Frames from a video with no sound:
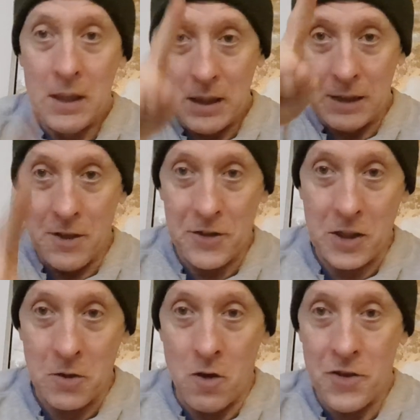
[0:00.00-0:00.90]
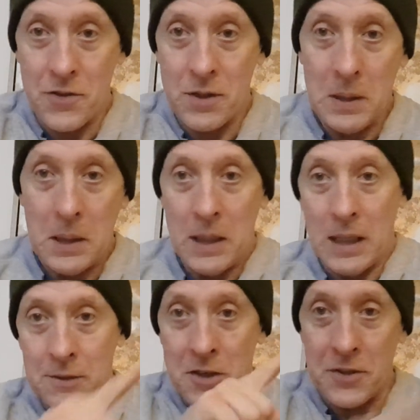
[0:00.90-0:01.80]
and there's a cross,
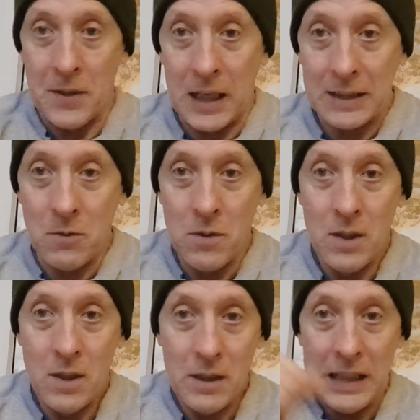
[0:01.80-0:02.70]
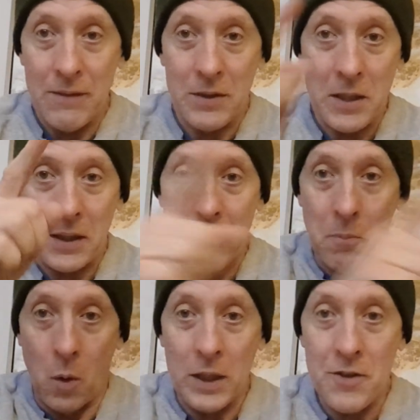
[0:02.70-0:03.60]
and there's a diagonal, even your 8
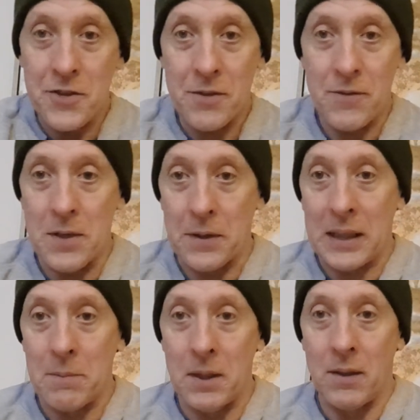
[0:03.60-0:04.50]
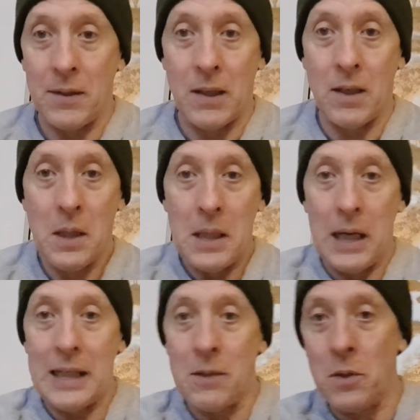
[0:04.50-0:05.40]
points, if you think about it like that,
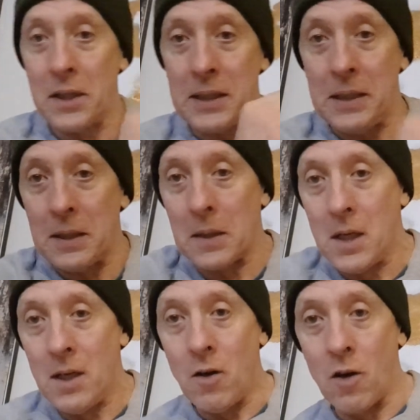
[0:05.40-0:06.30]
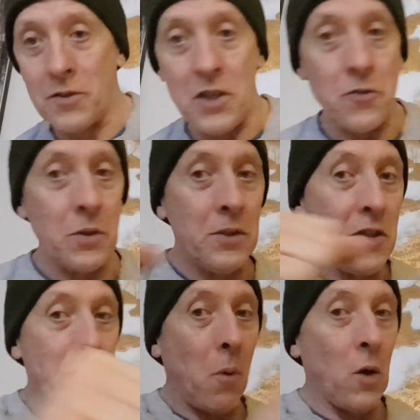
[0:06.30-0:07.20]
anywhere here, all these round
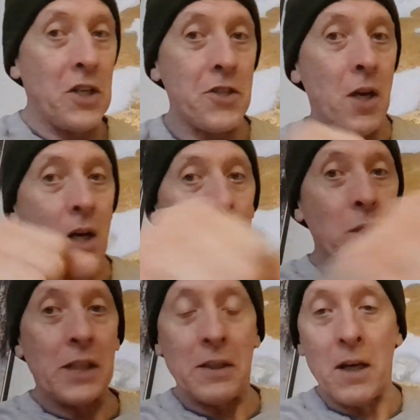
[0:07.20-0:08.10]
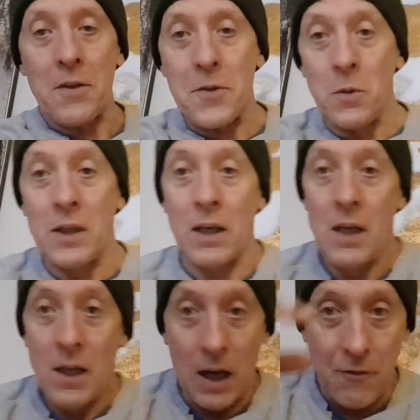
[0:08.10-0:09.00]
these points, where can I throw that?
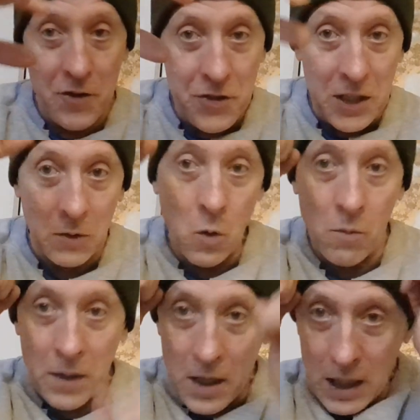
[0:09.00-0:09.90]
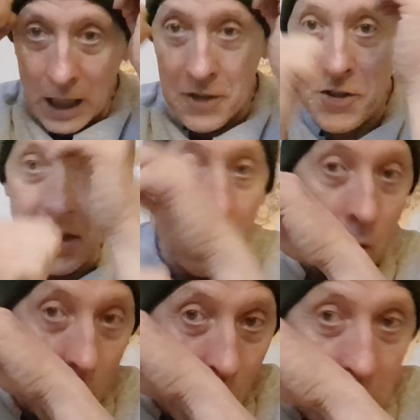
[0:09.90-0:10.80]
If I see an opening, I see a
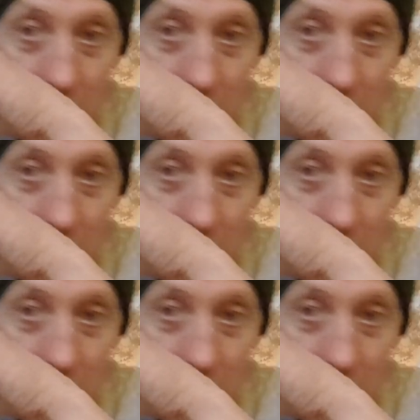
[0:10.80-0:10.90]
hole,